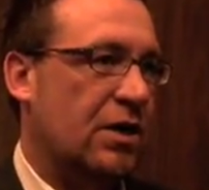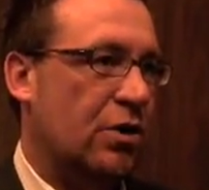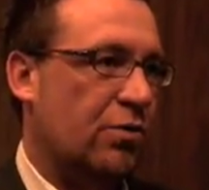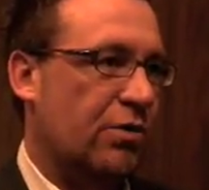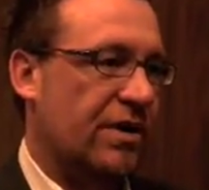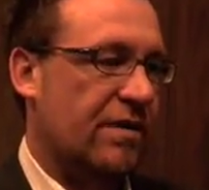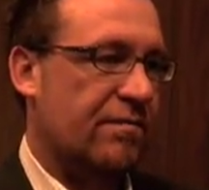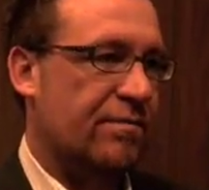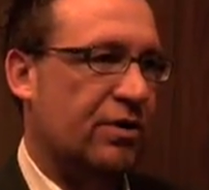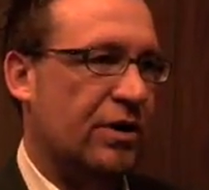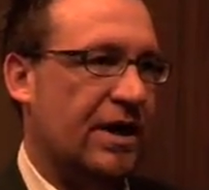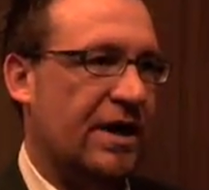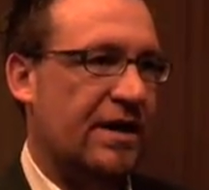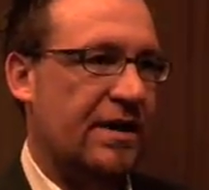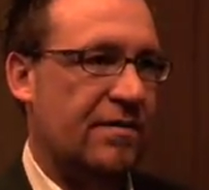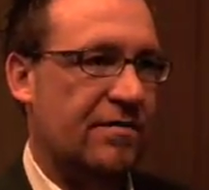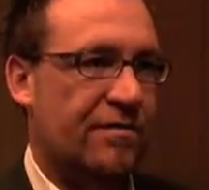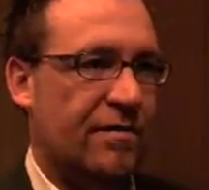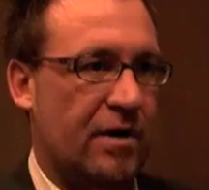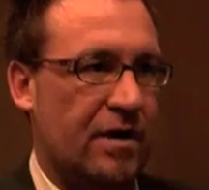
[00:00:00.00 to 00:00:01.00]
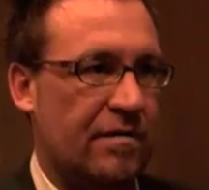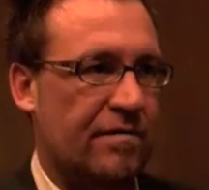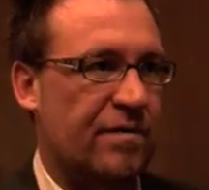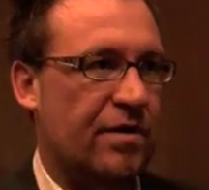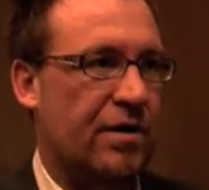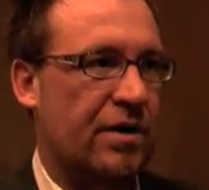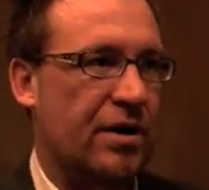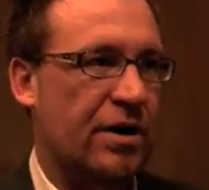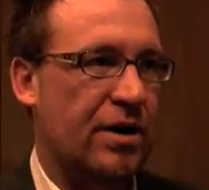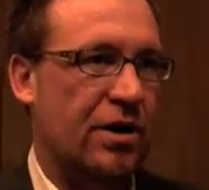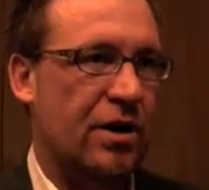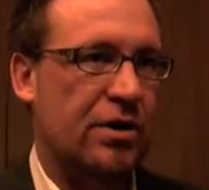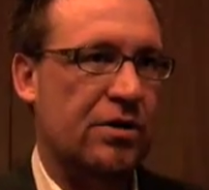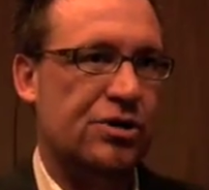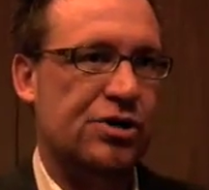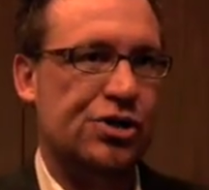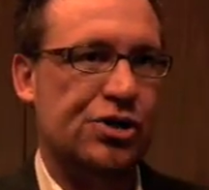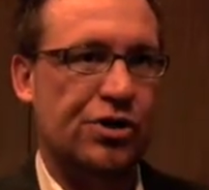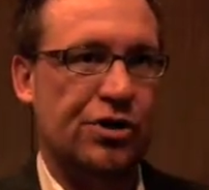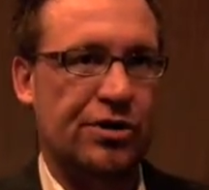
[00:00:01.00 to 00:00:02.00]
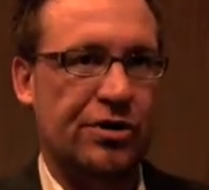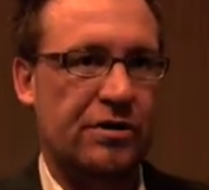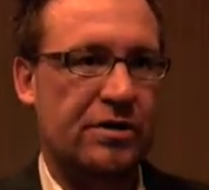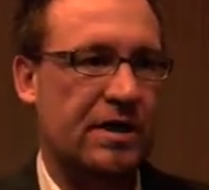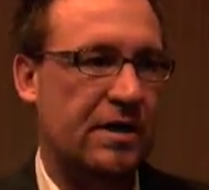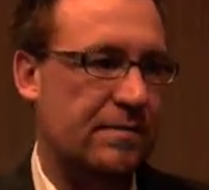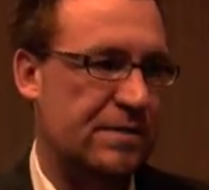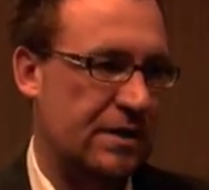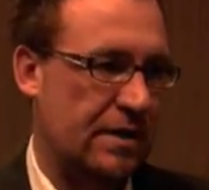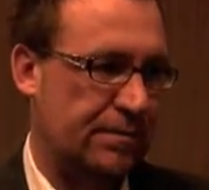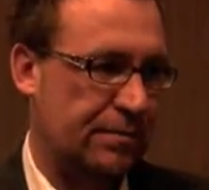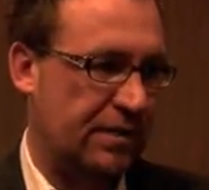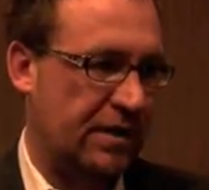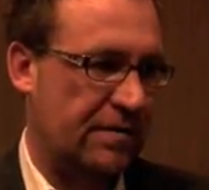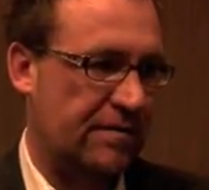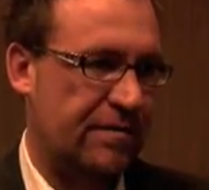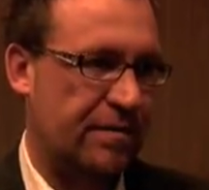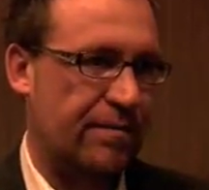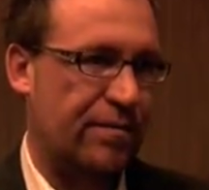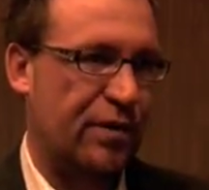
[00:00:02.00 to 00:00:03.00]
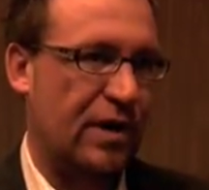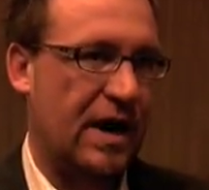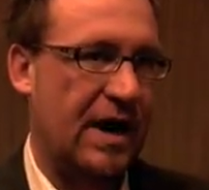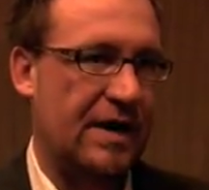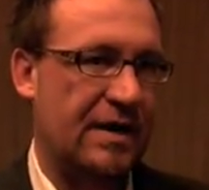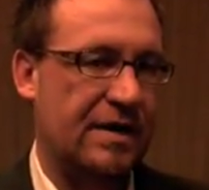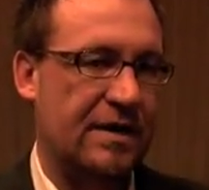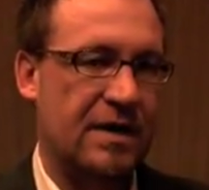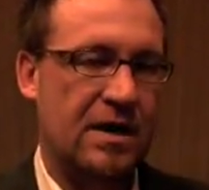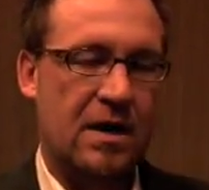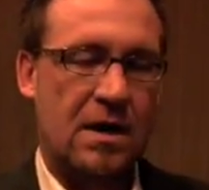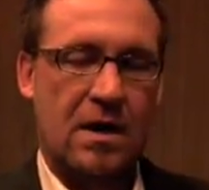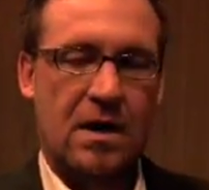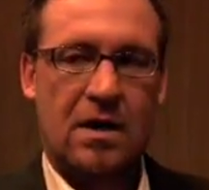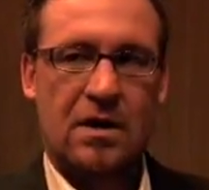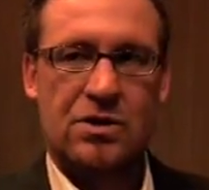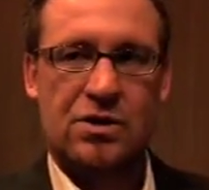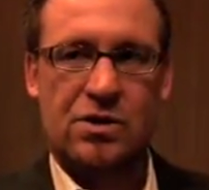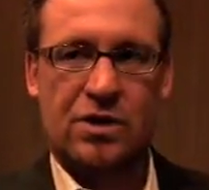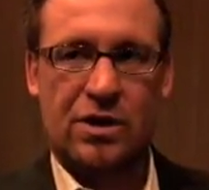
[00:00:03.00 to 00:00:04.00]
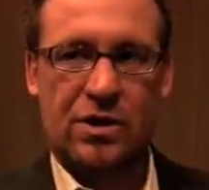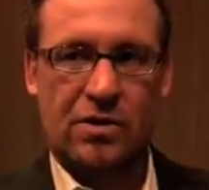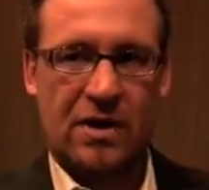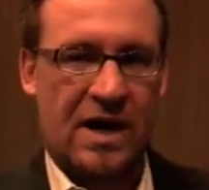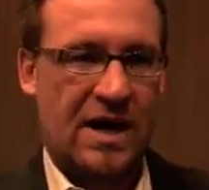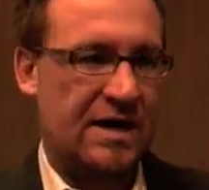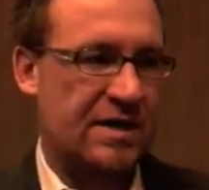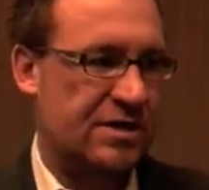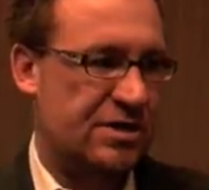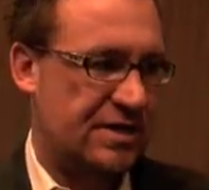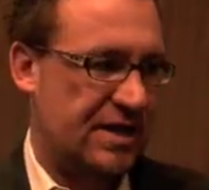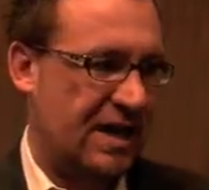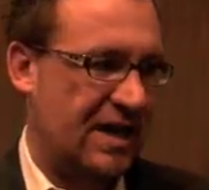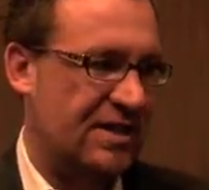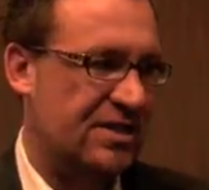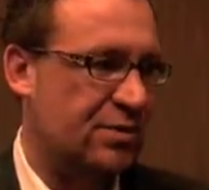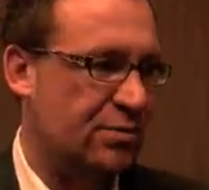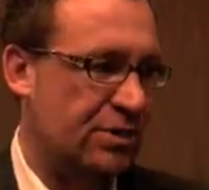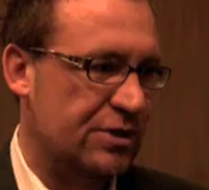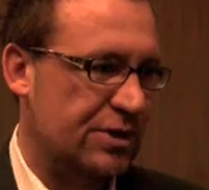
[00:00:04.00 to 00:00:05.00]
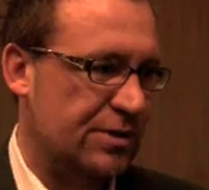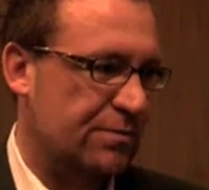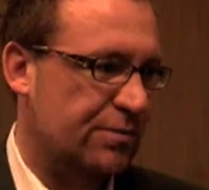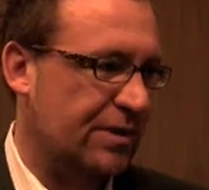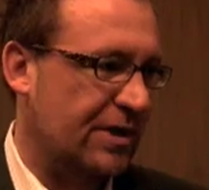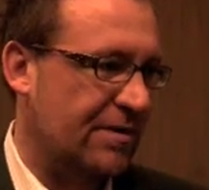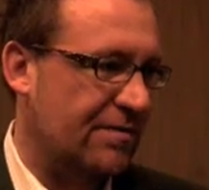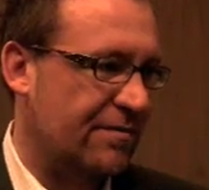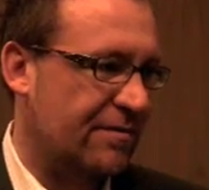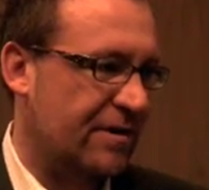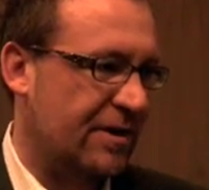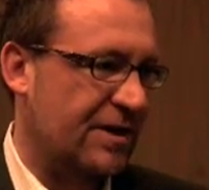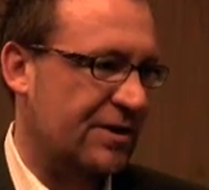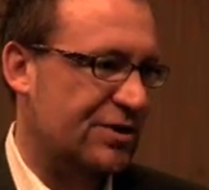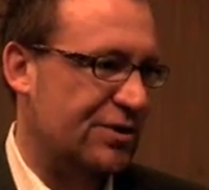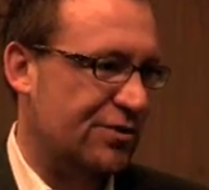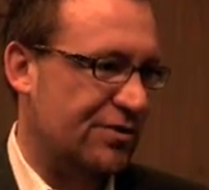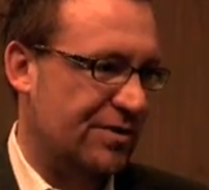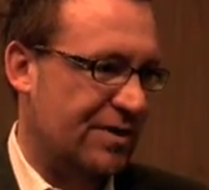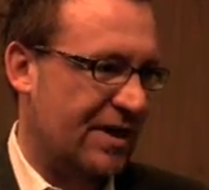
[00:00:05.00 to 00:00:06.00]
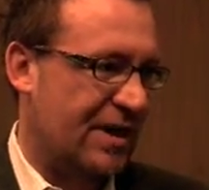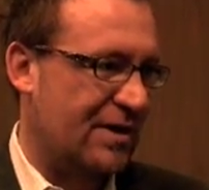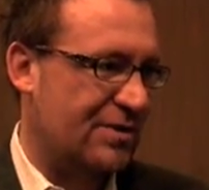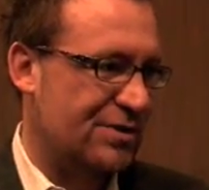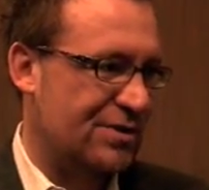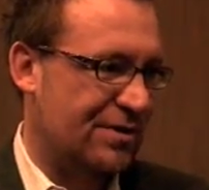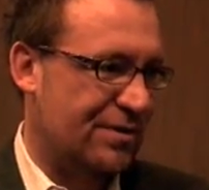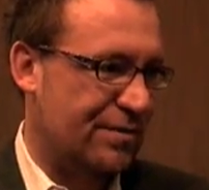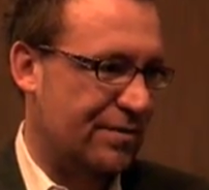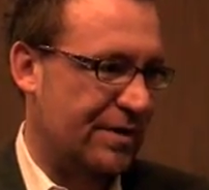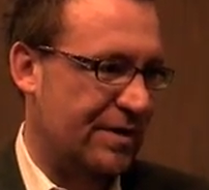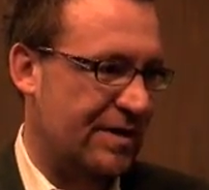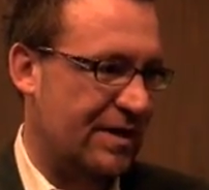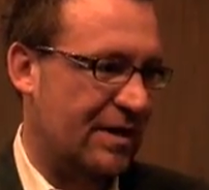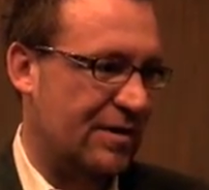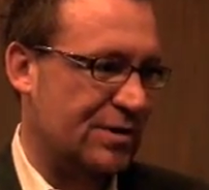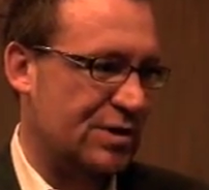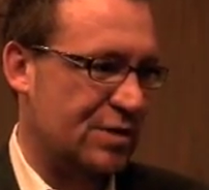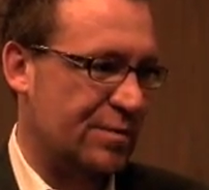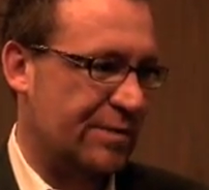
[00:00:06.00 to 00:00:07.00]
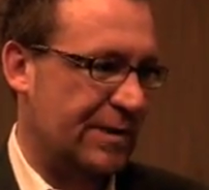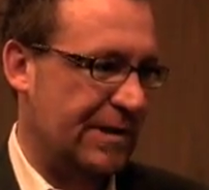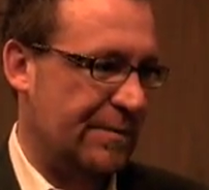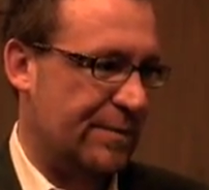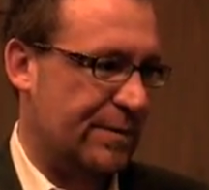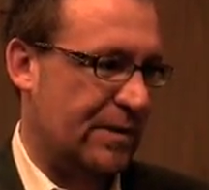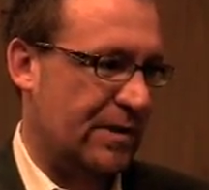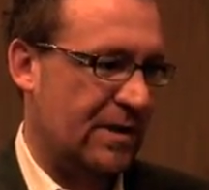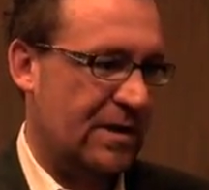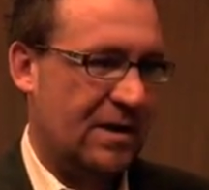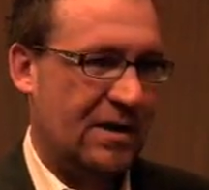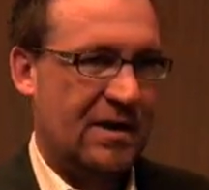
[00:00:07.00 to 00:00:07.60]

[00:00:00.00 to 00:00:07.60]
We had played in front of our junior teams. I played for Brunch, so you had a stage in which you played in front of 2,000, 3,000 people.